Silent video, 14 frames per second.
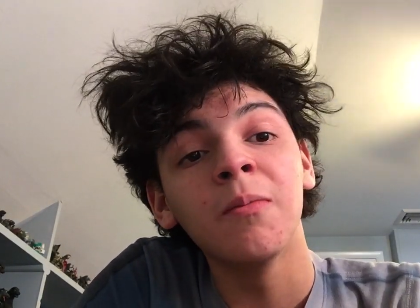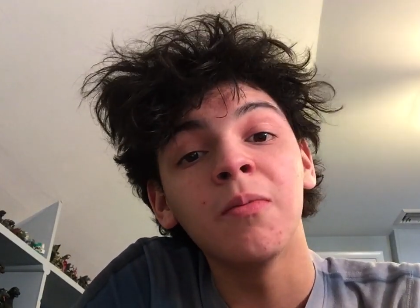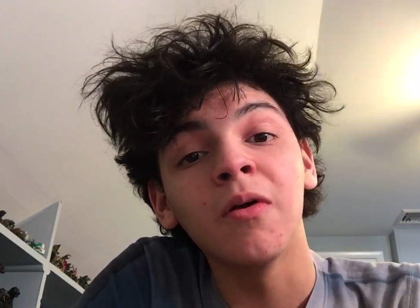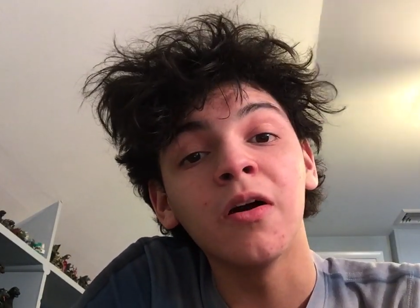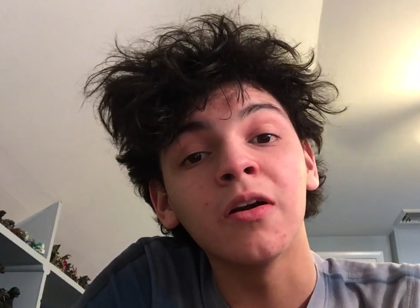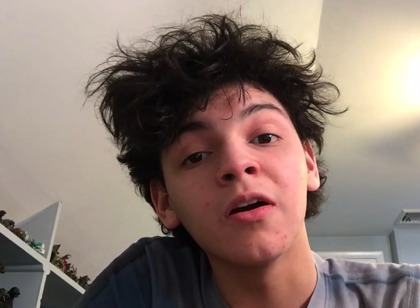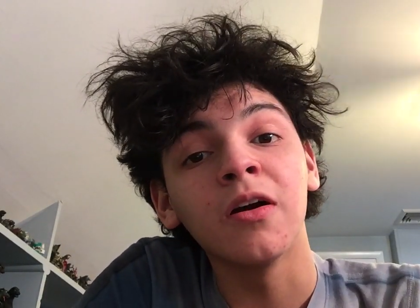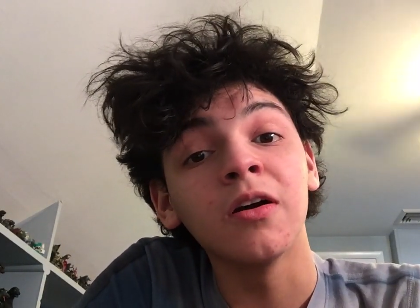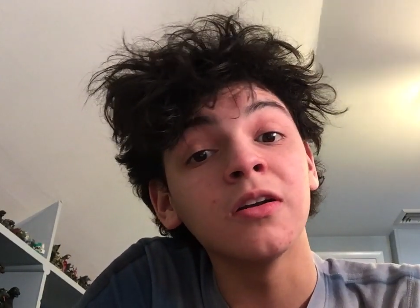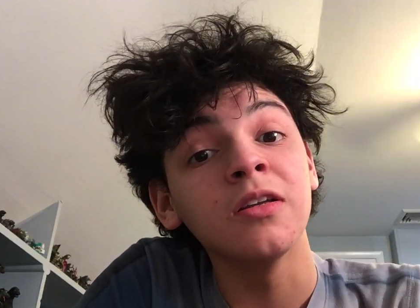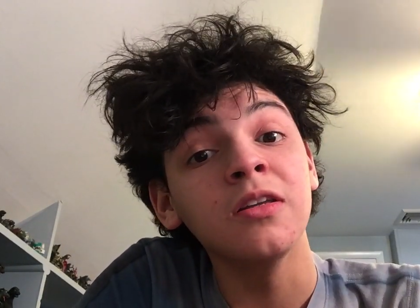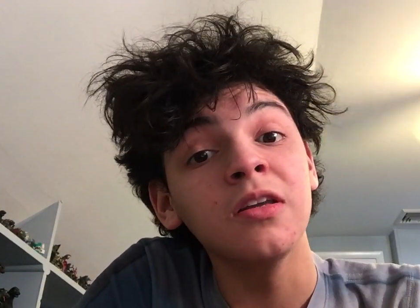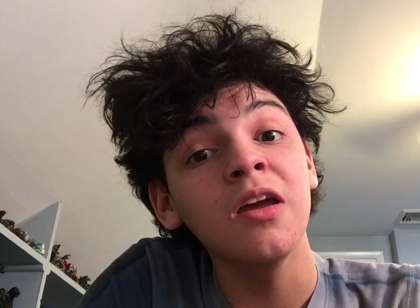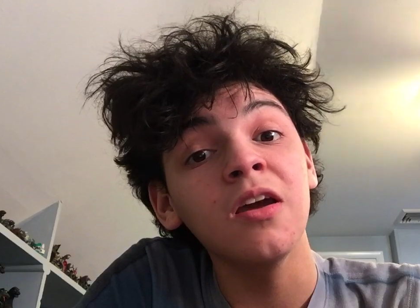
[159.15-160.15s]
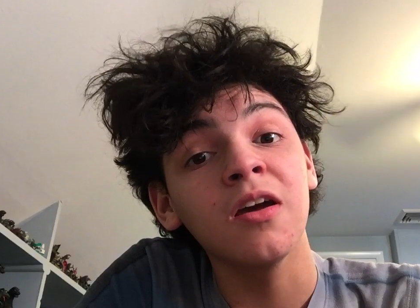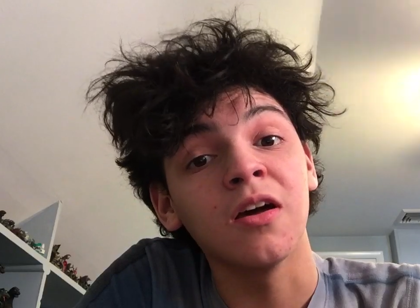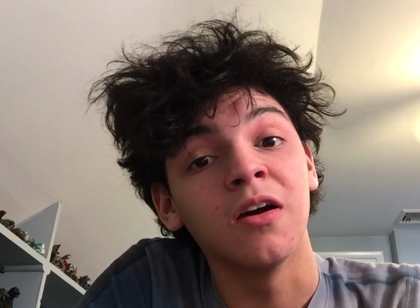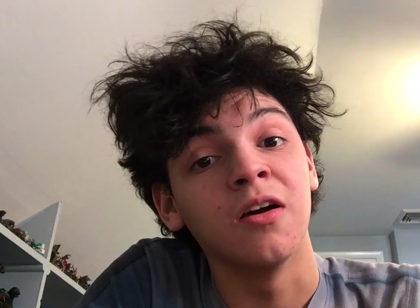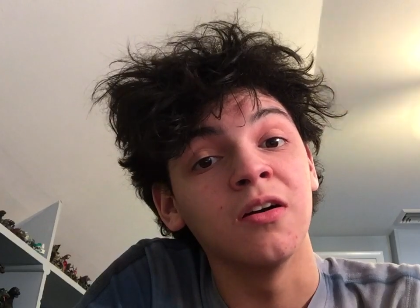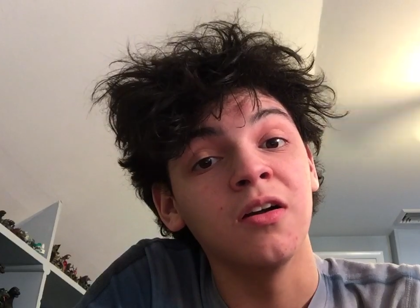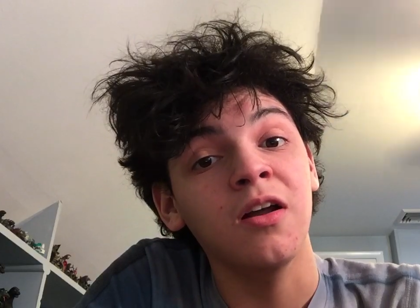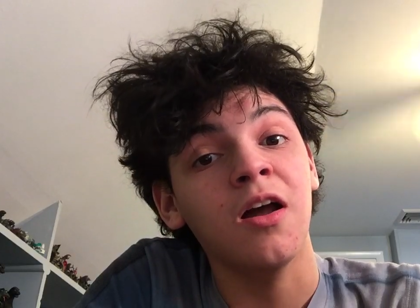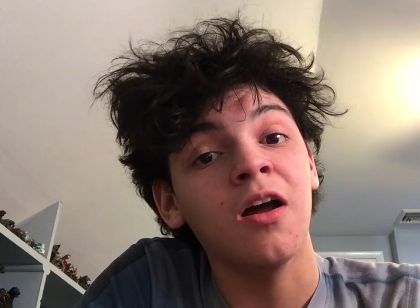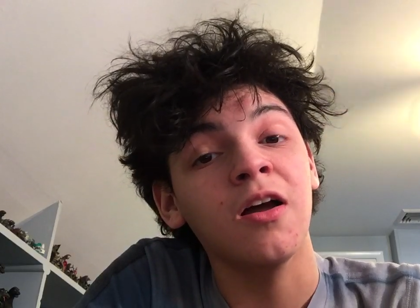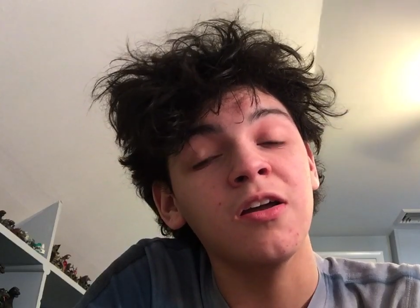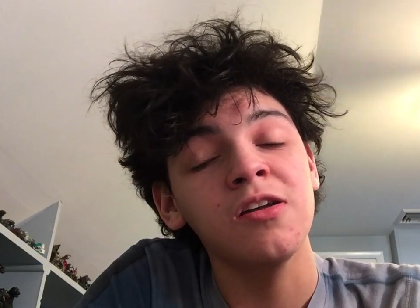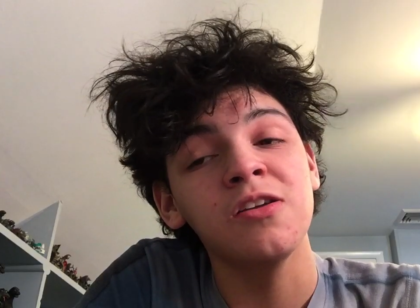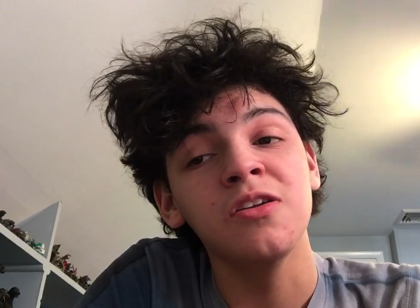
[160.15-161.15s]
But uh, yeah,
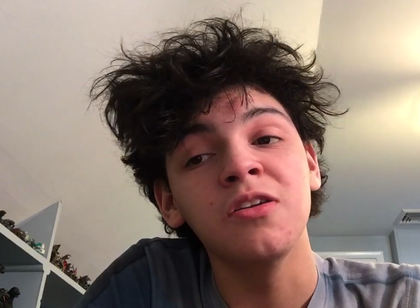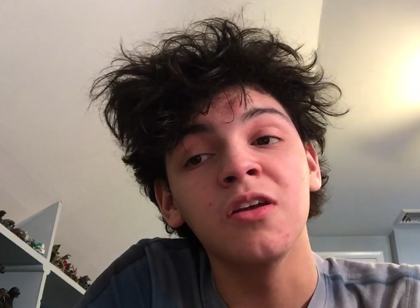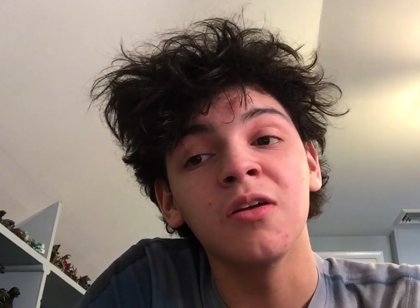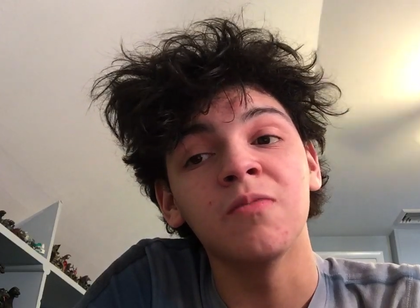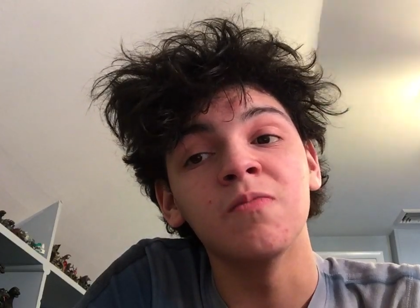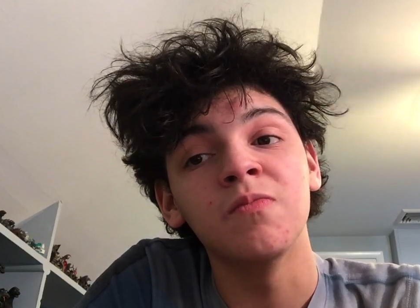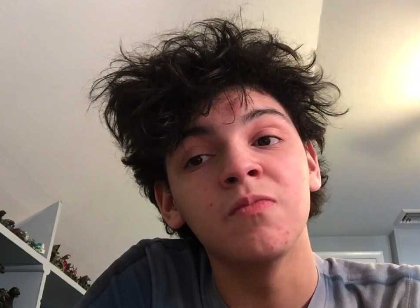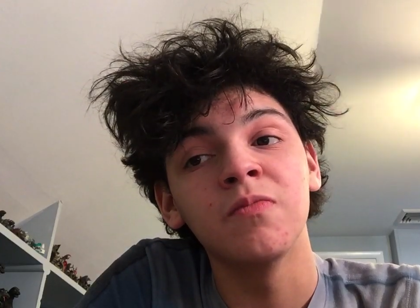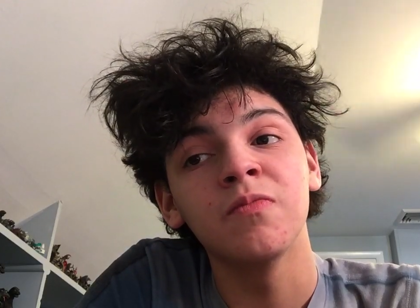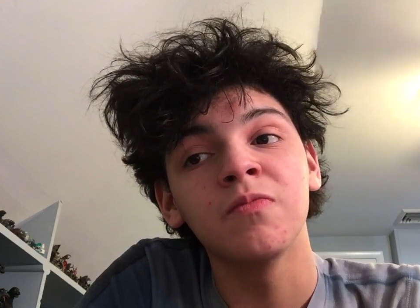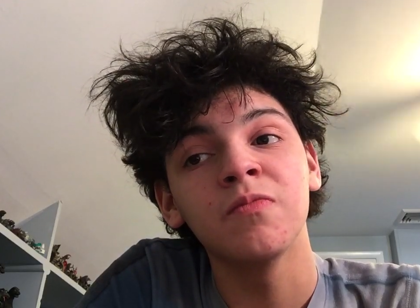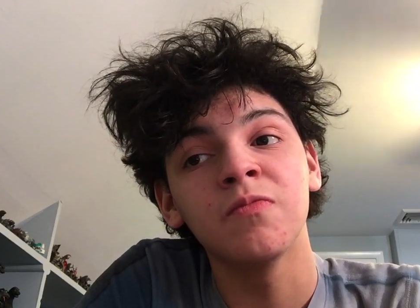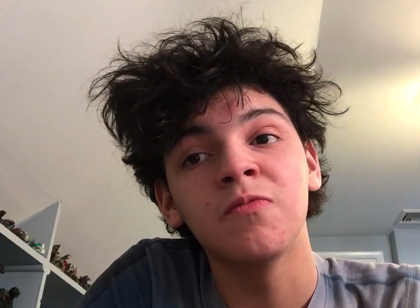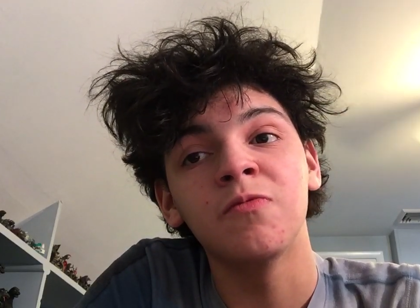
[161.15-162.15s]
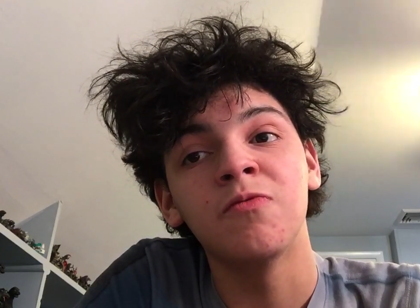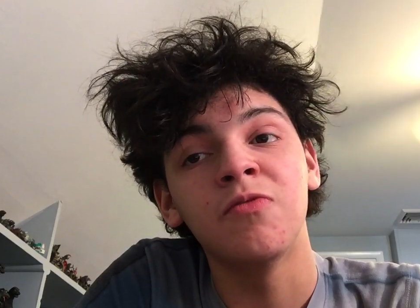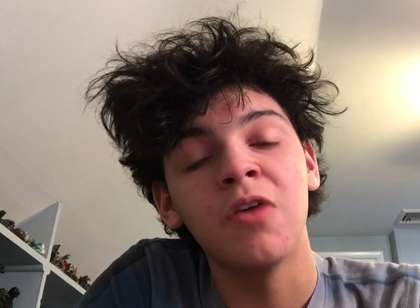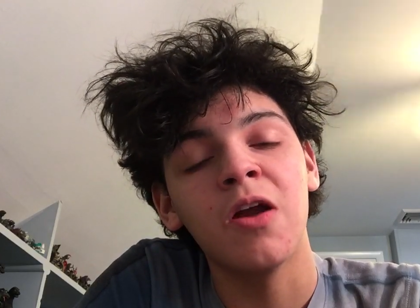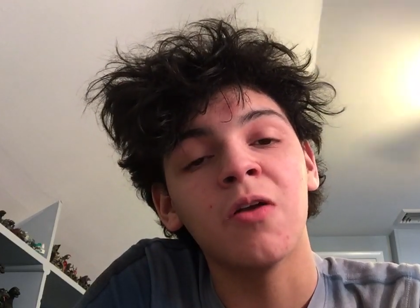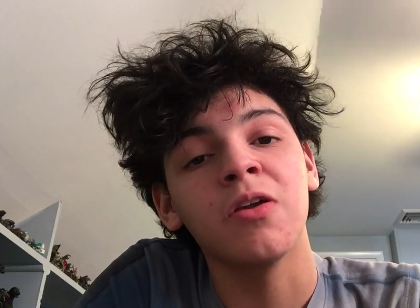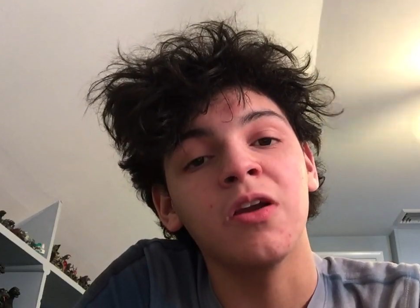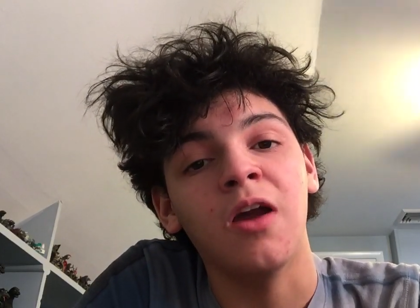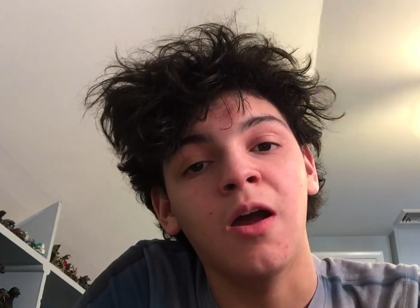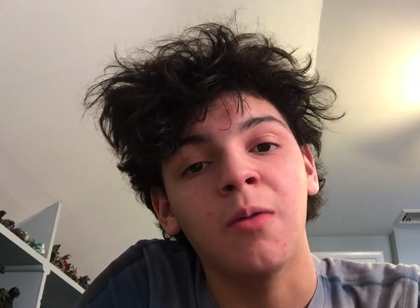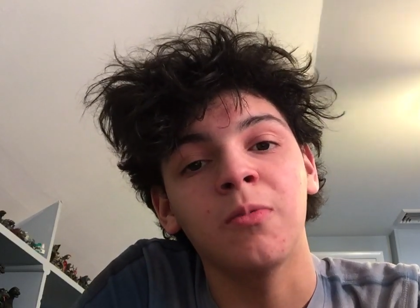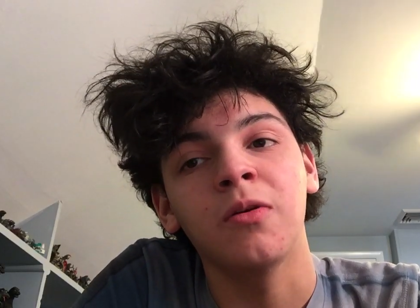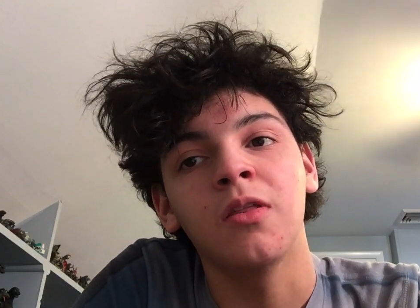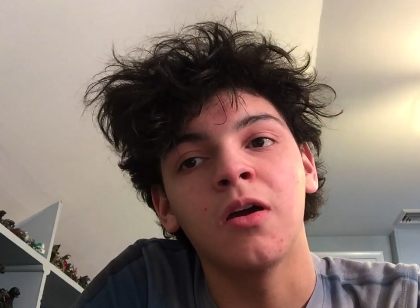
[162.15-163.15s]
I am very
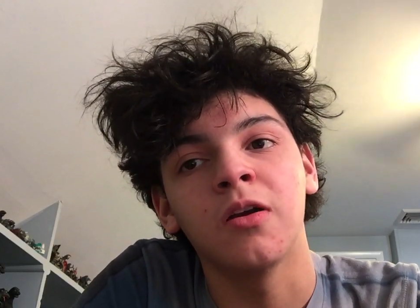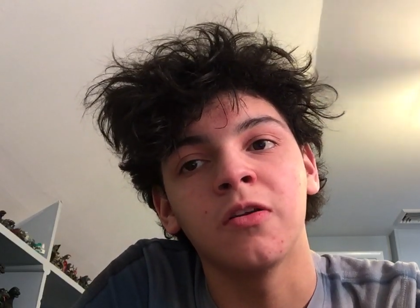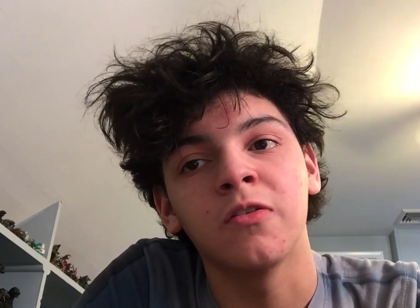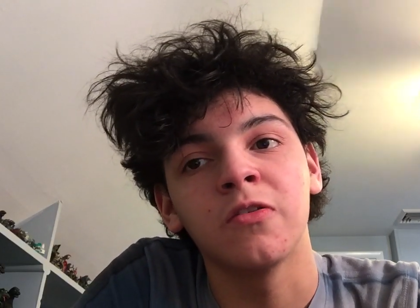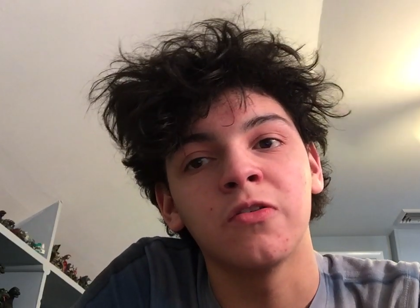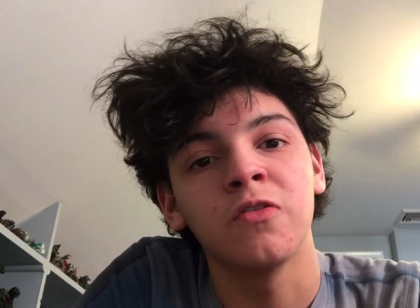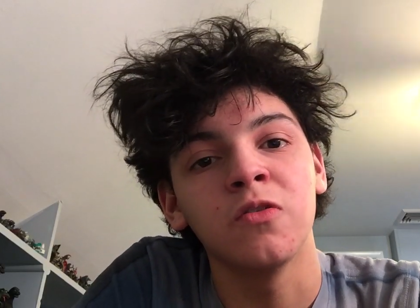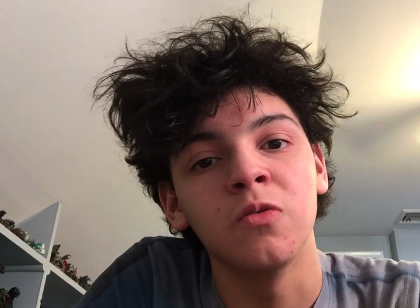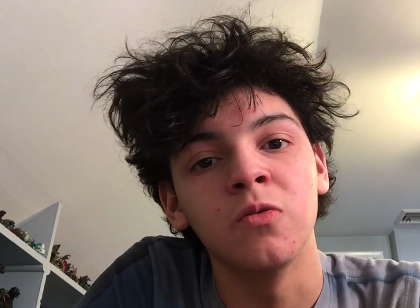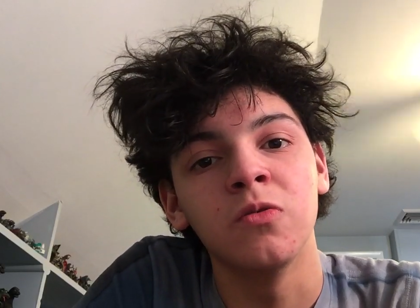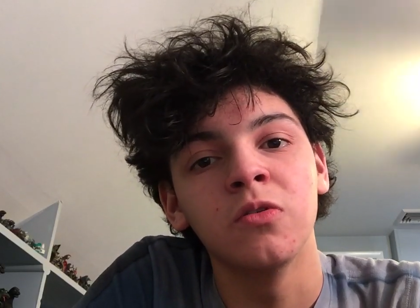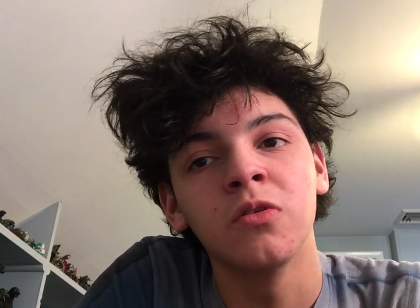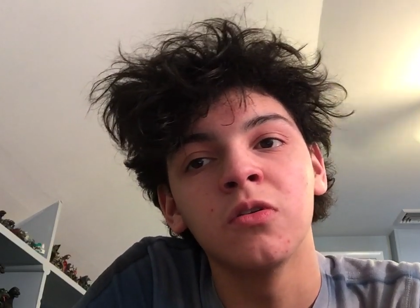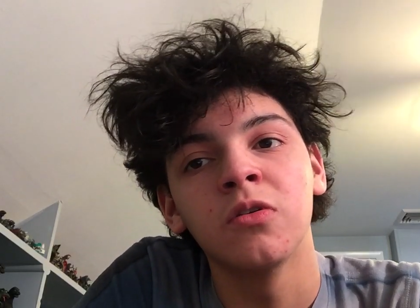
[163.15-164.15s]
happy that it's a suit